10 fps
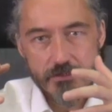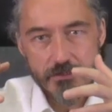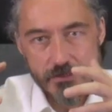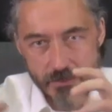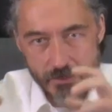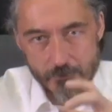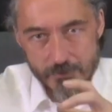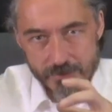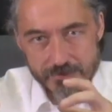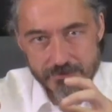
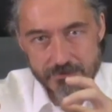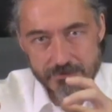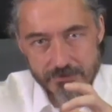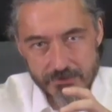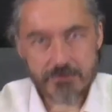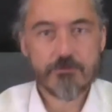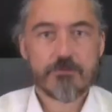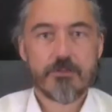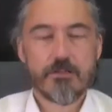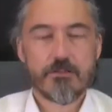numbing and
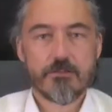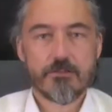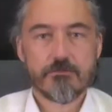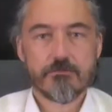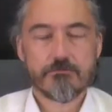dissociation.